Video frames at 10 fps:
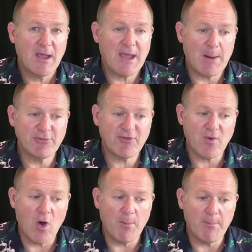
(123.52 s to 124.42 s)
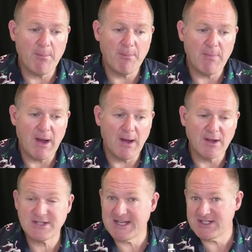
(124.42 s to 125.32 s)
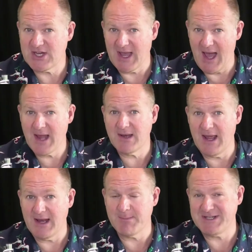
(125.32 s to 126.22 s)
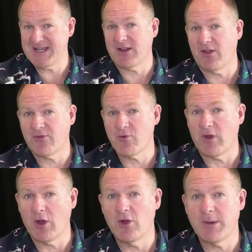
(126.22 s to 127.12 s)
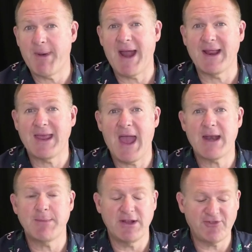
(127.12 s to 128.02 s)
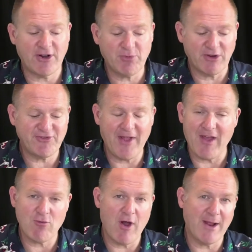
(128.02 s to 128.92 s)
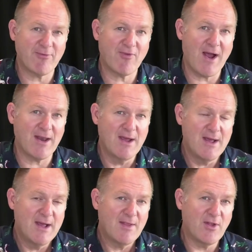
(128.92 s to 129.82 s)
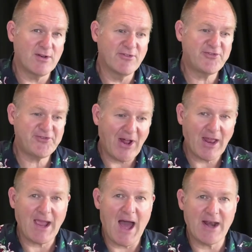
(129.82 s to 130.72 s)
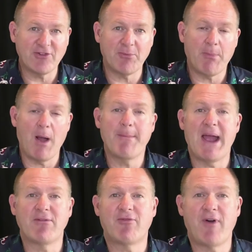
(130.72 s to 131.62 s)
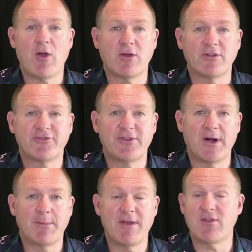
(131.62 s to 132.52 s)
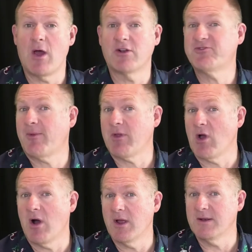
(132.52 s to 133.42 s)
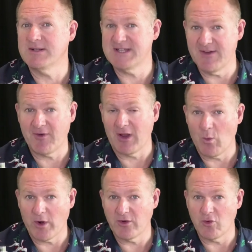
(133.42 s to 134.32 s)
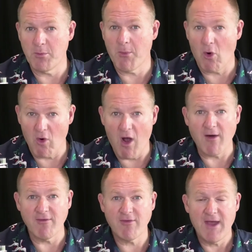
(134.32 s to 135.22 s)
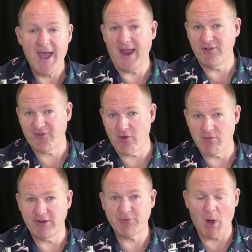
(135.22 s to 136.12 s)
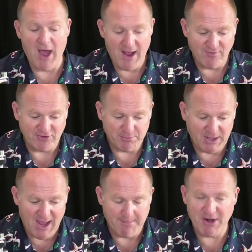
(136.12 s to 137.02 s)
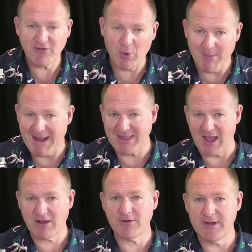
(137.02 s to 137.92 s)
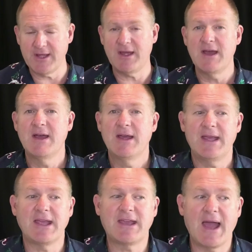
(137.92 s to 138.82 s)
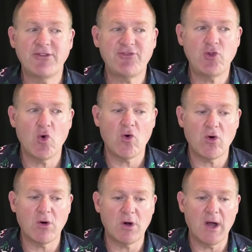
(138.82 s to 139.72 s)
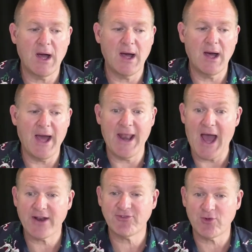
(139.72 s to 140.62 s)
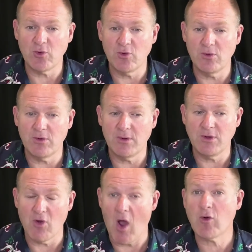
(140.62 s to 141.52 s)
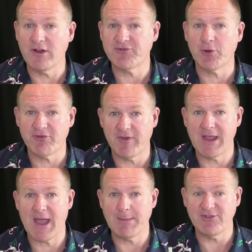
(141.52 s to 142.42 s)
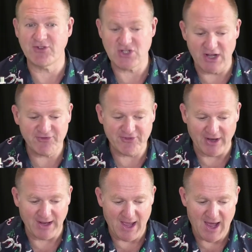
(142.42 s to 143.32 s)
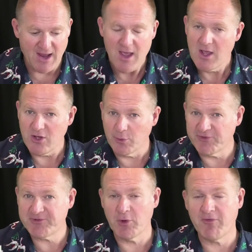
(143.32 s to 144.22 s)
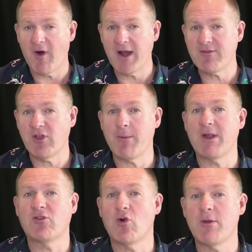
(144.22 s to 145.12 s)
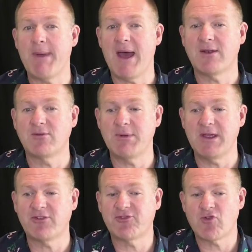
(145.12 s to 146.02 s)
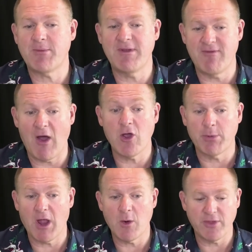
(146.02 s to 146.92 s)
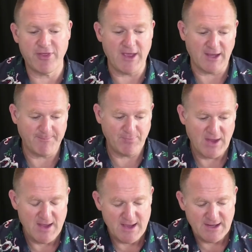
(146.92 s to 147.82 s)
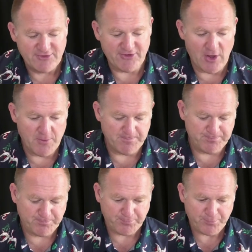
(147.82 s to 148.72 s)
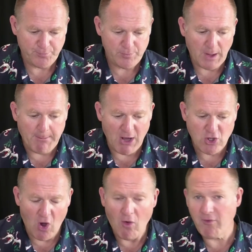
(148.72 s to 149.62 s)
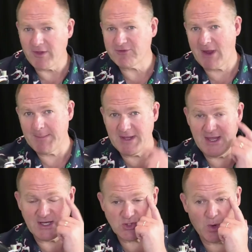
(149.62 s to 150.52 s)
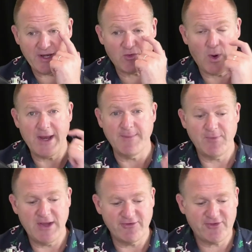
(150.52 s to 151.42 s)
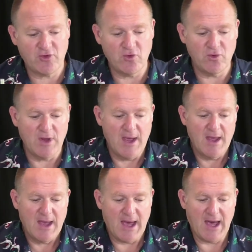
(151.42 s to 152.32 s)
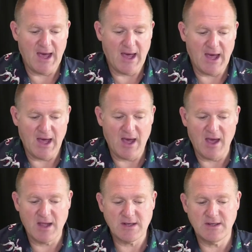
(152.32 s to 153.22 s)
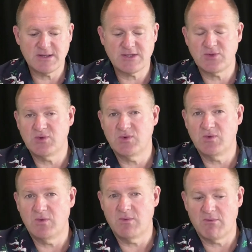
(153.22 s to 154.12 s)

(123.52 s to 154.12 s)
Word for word: comes from uh, teaching art, and in particular through the Learn to Paint Academy. So I just want to say that right up front that selling art isn't my main focus, um, even though it's something I definitely want to do more of, hence the reason why I have this plan. But I just want to make that clear in case you're uh, an artist who your only source of income is just selling art. You will still find everything I'm going to talk about to be extremely valuable, I would think. So, my goal for this coming year, 2020, is to uh, to